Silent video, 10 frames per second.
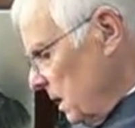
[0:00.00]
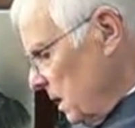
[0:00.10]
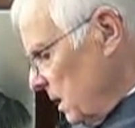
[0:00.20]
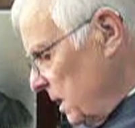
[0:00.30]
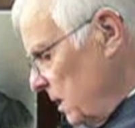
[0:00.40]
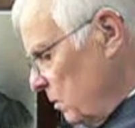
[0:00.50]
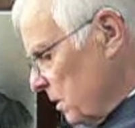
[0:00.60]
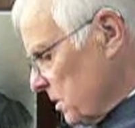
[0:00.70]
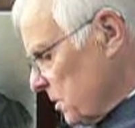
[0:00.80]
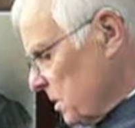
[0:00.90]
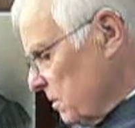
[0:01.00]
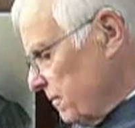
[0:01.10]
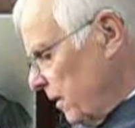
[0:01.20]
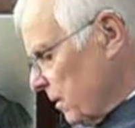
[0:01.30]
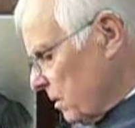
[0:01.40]
Uh, he wants to
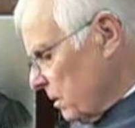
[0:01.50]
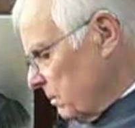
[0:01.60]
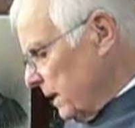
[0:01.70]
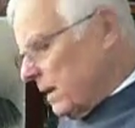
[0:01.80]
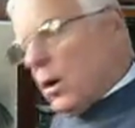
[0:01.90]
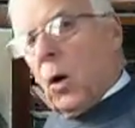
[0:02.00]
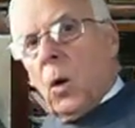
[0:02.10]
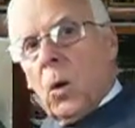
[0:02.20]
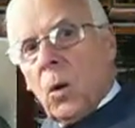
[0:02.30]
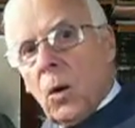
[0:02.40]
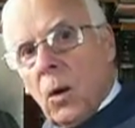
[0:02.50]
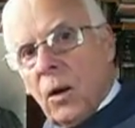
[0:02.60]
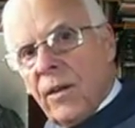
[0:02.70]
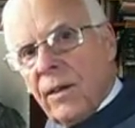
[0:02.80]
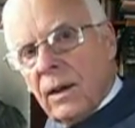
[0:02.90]
follow them in all
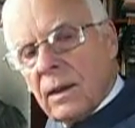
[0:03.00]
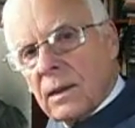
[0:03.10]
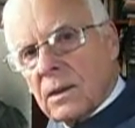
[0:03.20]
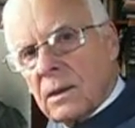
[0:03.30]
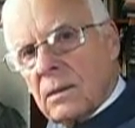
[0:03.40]
things,